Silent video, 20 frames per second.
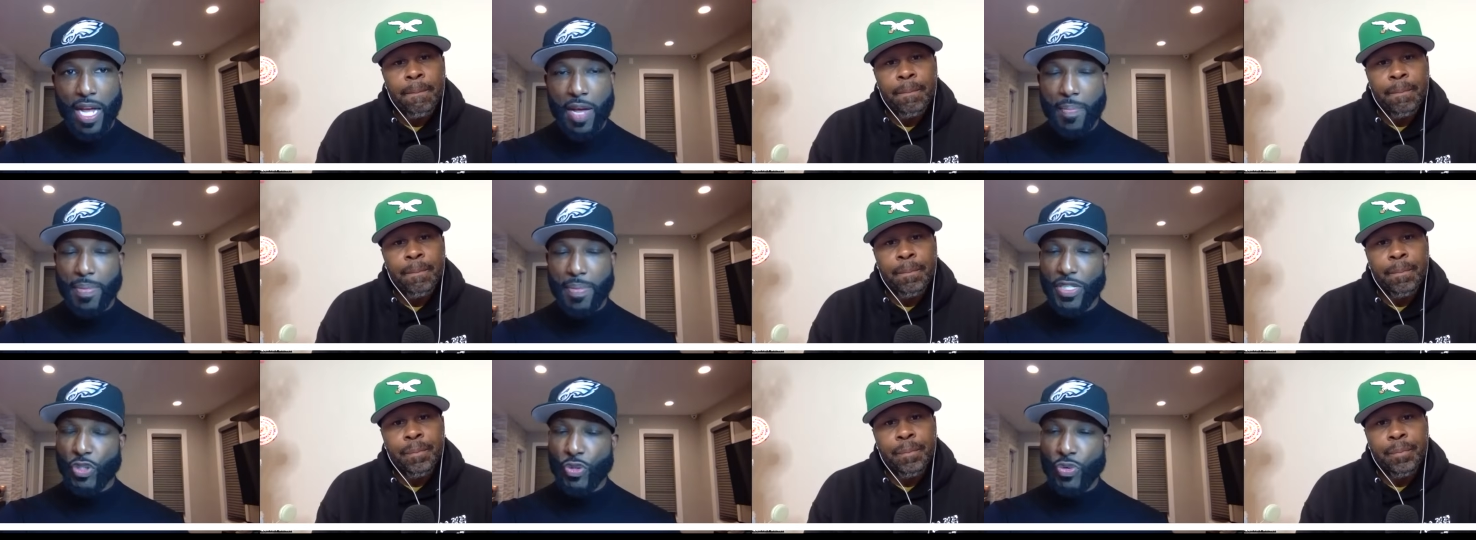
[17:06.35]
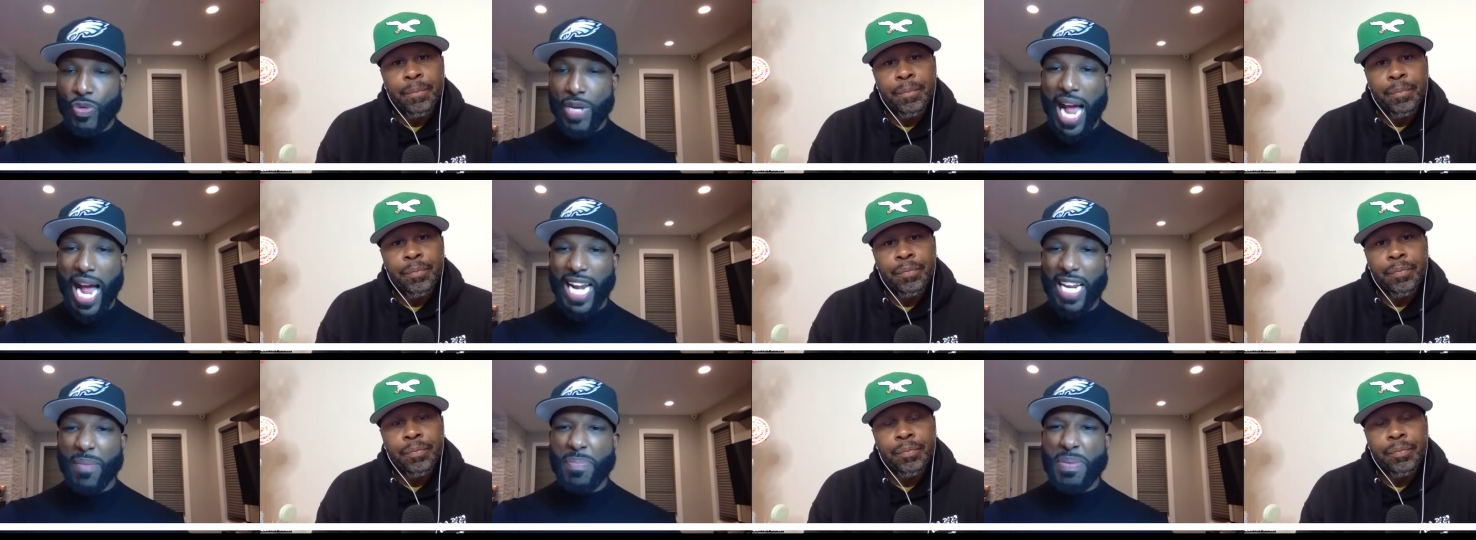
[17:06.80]
Speaker 1: but you
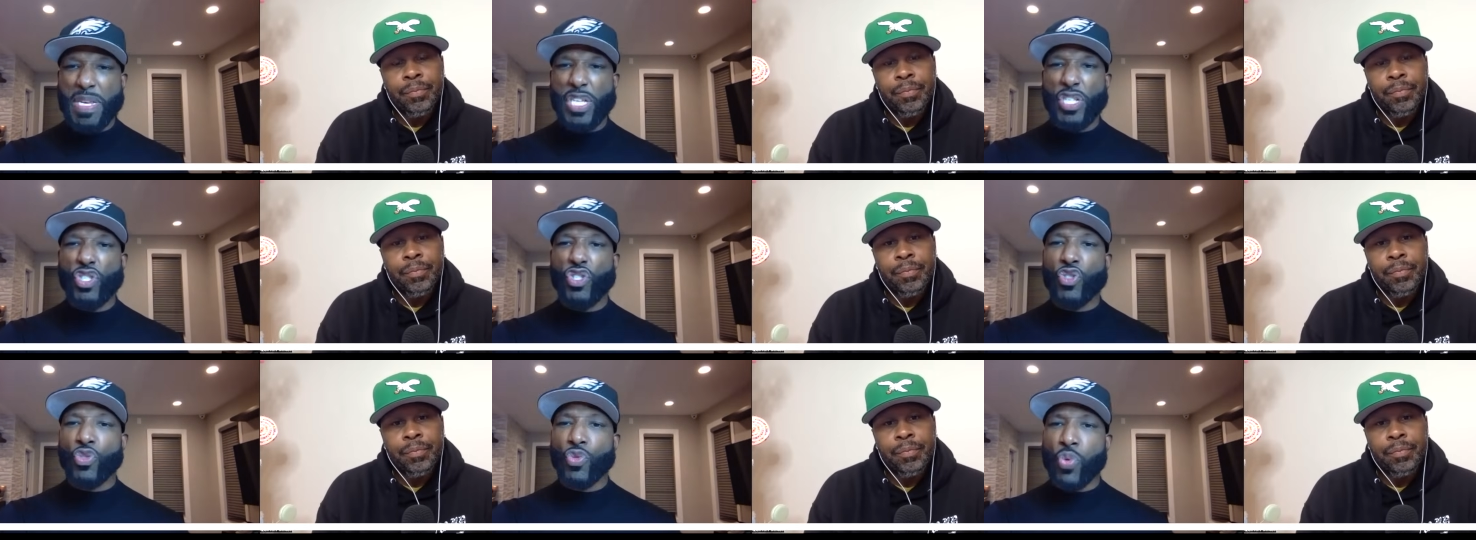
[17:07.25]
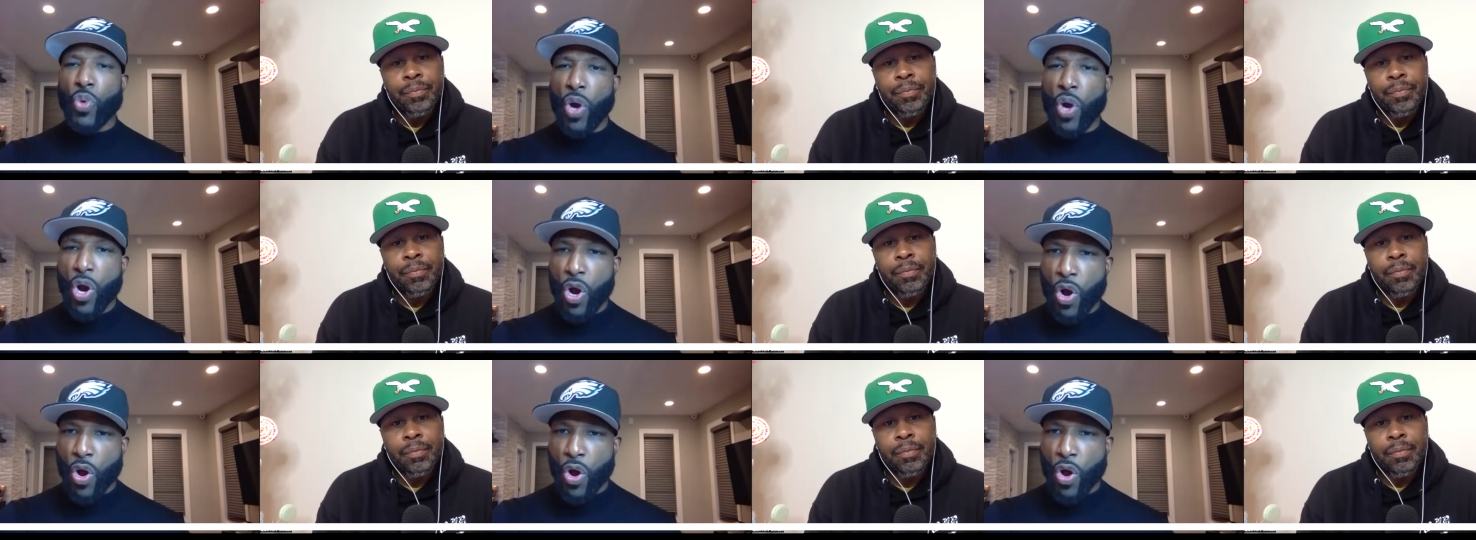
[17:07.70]
got to be
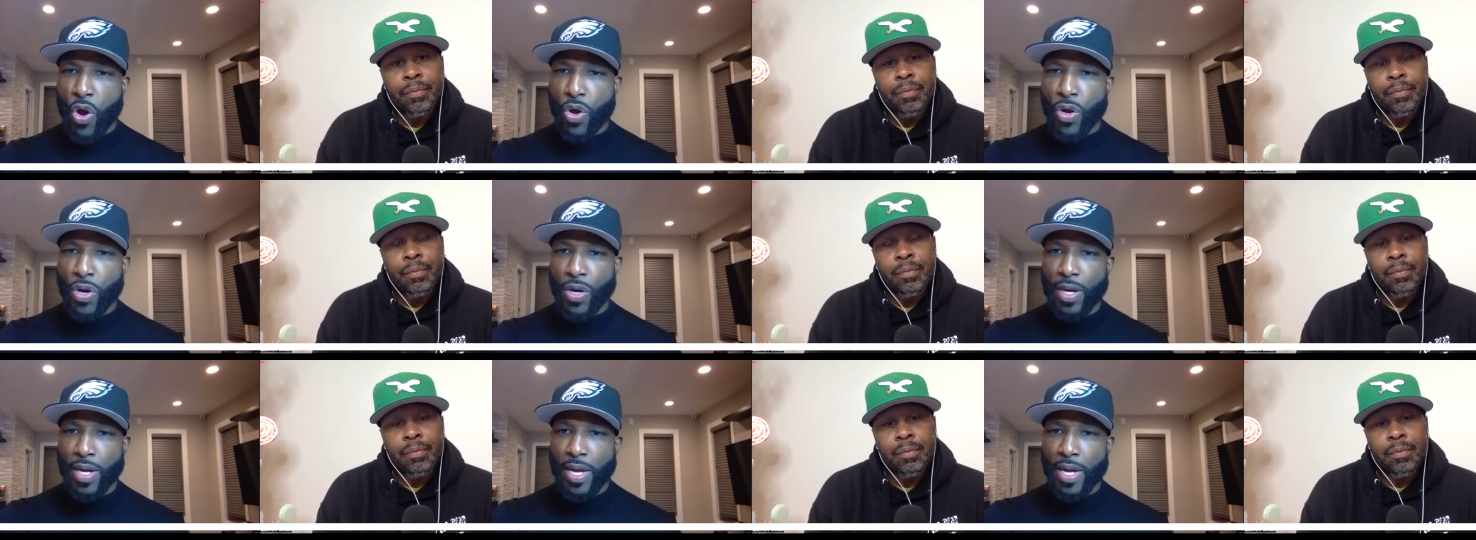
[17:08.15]
strong.